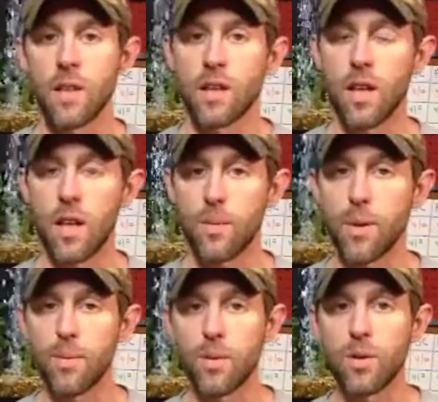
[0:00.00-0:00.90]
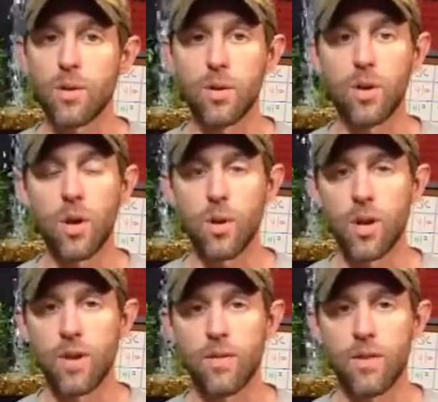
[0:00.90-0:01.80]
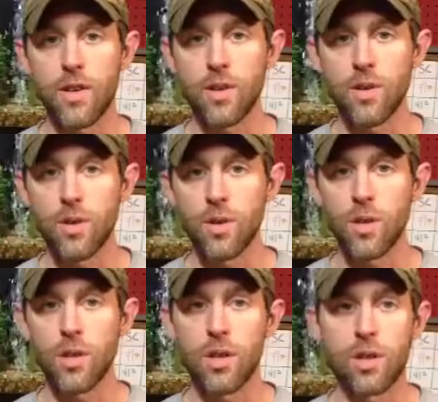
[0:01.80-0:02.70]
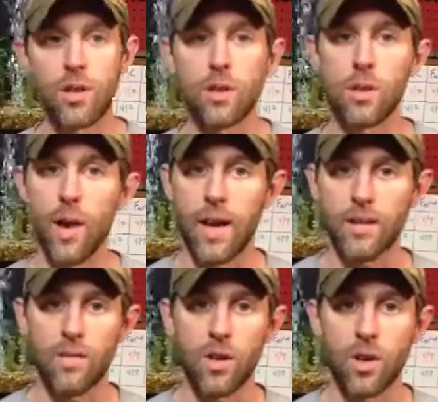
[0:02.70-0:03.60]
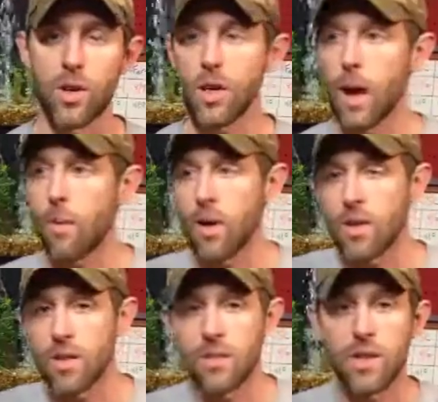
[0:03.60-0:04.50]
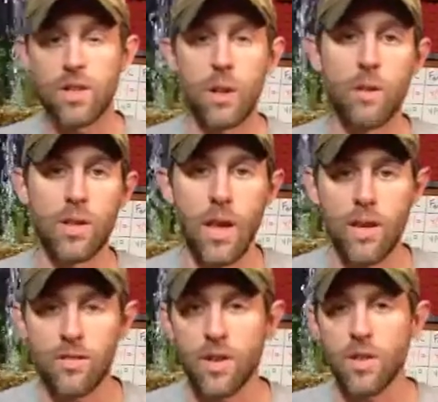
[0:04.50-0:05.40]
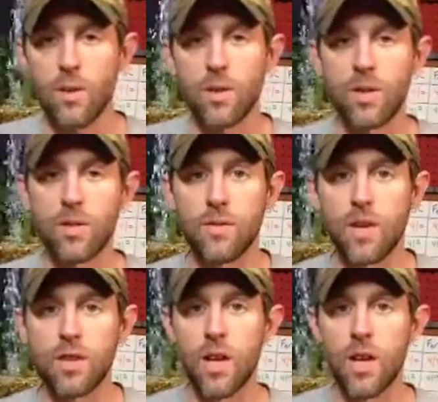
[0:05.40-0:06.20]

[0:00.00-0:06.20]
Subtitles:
A lot of people, you go to their fish store, you ask for, I want this fish, I want that fish, I want this fish.